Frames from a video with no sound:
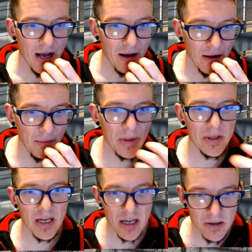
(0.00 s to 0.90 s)
But
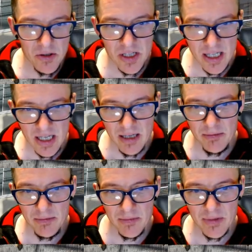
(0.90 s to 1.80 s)
the IOC
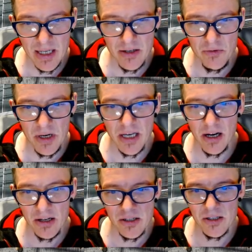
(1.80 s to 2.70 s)
didn't really
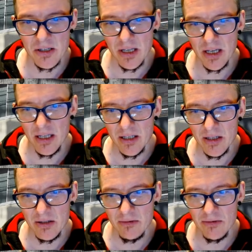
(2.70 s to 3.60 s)
ask the
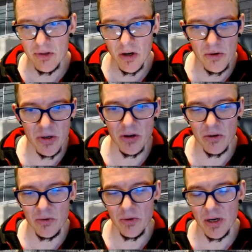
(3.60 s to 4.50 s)

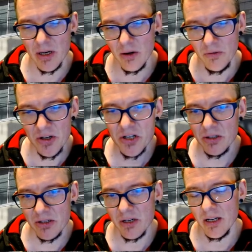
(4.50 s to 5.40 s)
Tokyo
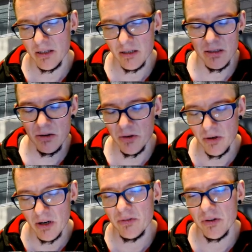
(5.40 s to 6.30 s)
officials, like the Tokyo
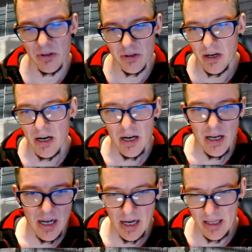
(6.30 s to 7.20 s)
governor
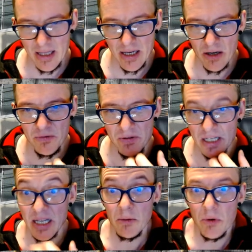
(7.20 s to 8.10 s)
and their office,
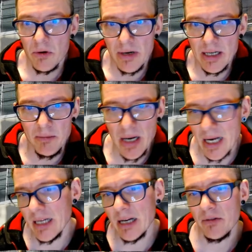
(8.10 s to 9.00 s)
and they were already
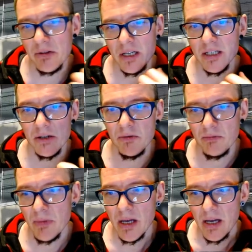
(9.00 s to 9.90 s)
planning everything. So
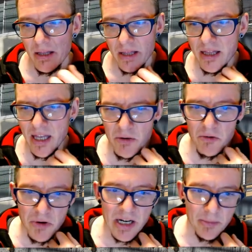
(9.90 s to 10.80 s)
they were
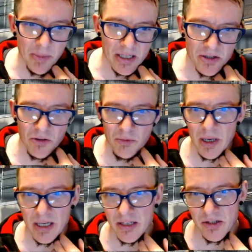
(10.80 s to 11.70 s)
really pissed off by
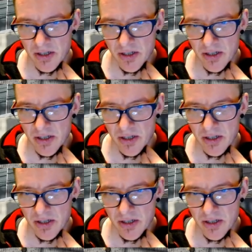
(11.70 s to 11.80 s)
this